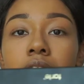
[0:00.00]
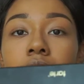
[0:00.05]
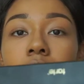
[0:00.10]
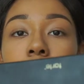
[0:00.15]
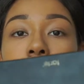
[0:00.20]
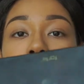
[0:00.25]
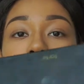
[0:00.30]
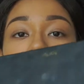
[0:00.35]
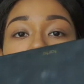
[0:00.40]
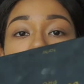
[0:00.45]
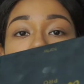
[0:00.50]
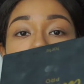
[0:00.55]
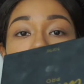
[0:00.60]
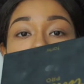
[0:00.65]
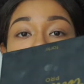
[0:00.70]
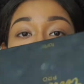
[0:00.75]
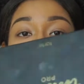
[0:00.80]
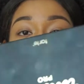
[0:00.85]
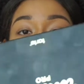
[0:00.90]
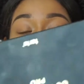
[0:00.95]
And I brought this
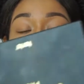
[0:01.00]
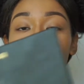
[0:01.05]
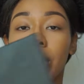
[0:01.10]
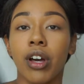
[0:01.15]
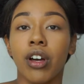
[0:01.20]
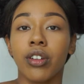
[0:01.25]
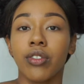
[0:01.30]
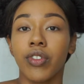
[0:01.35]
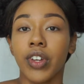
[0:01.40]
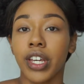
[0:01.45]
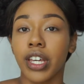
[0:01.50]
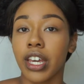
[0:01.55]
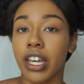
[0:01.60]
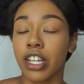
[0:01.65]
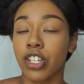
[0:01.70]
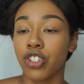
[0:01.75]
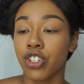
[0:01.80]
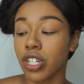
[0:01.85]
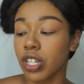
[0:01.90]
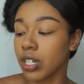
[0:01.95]
one with me on
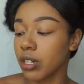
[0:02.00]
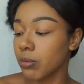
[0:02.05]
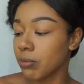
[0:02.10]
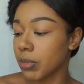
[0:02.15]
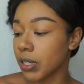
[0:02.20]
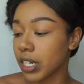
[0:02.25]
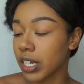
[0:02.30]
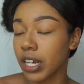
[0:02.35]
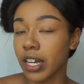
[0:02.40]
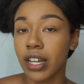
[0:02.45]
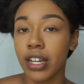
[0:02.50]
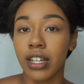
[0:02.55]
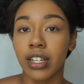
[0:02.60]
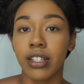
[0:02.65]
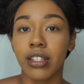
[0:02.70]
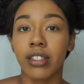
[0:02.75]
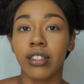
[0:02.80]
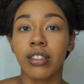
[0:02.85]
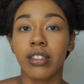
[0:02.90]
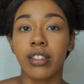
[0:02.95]
vacation
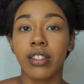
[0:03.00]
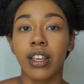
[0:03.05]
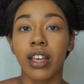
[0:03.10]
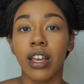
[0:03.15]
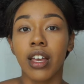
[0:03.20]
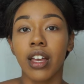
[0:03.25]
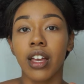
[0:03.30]
because